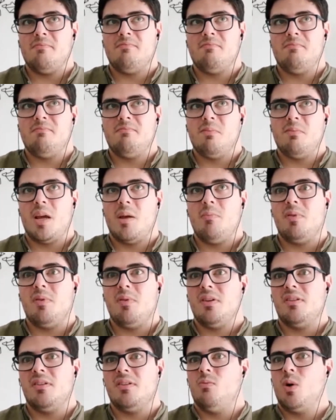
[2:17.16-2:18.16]
maybe
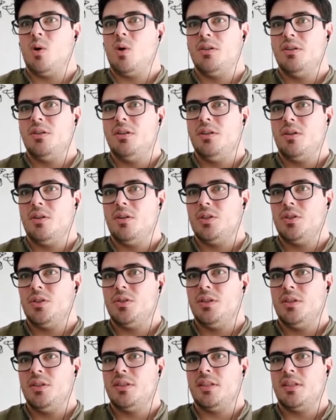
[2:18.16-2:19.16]
in 1 year or 2
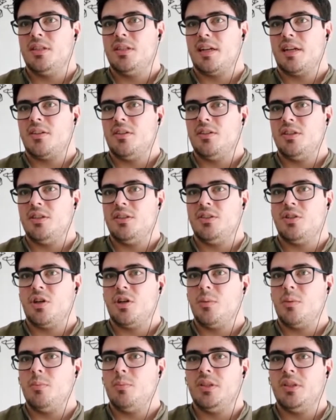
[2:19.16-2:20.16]
years the technology is
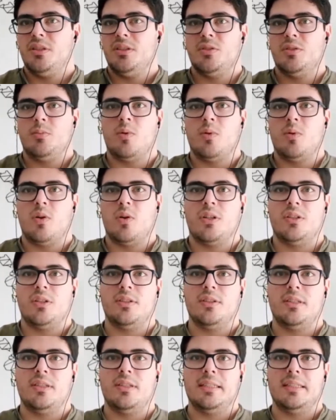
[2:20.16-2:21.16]
dropped, the support,
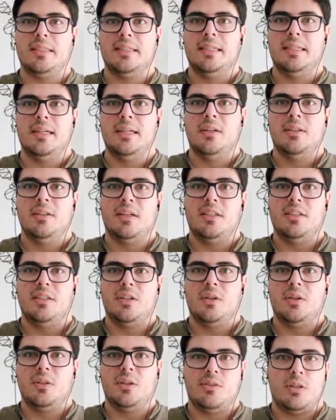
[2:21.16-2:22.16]
and there is
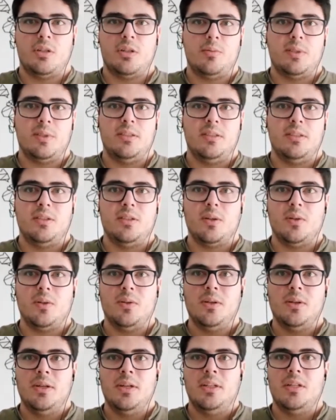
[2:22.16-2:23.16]
no development. So
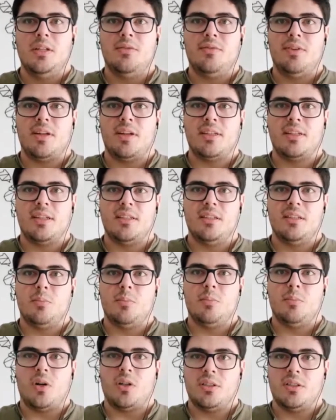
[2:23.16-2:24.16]
the fact that the
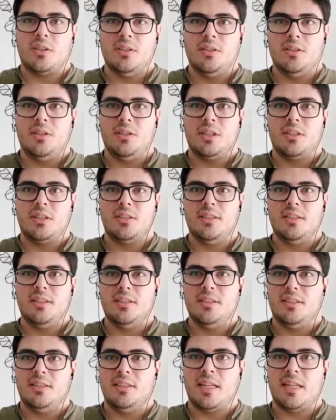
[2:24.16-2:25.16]
project
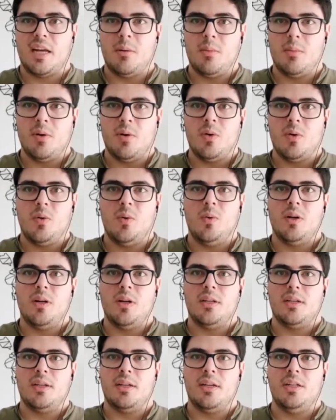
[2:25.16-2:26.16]
is stable
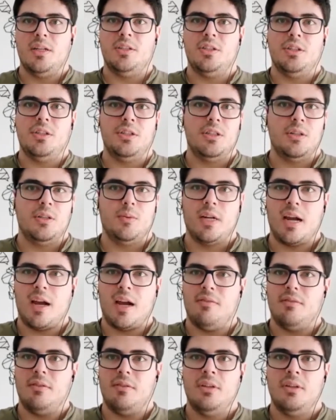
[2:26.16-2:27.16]
and each year we
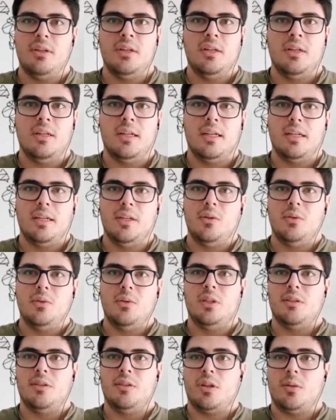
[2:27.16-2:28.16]
have a new
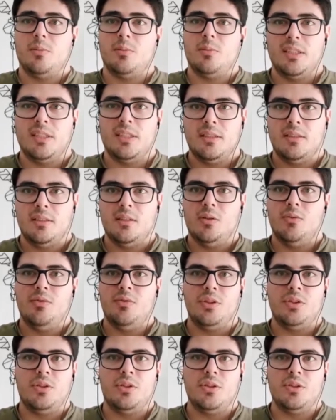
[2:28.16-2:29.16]
development, new
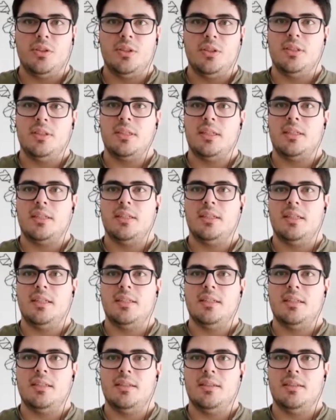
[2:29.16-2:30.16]
features,
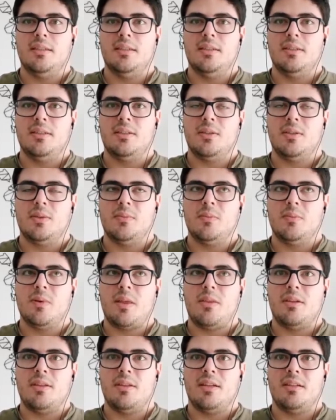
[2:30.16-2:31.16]
and so I
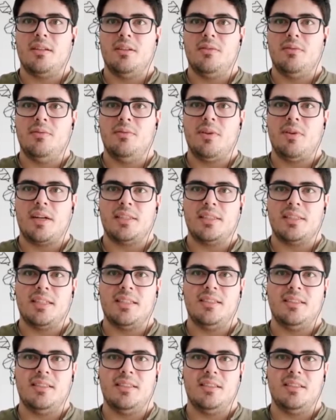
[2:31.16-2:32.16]
think that the fact that
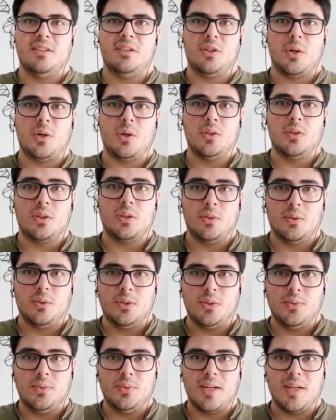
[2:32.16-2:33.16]
there's a strong
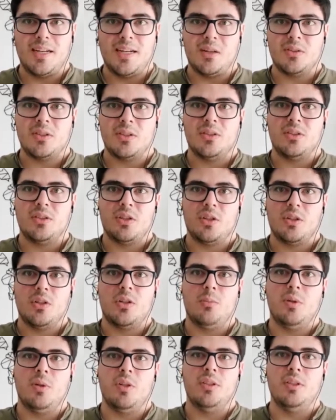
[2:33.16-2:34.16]
solution and also a strong
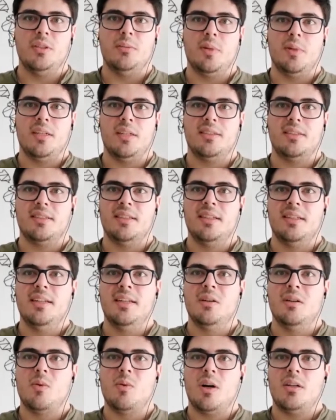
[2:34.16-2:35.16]
community makes
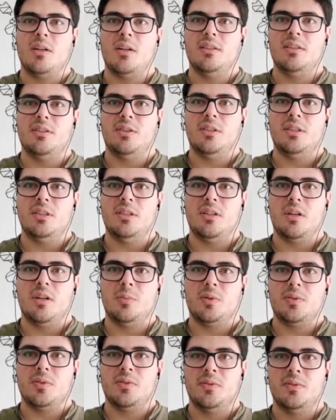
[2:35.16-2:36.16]
quite an interesting
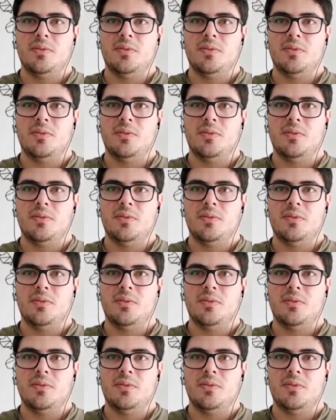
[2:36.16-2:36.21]
option.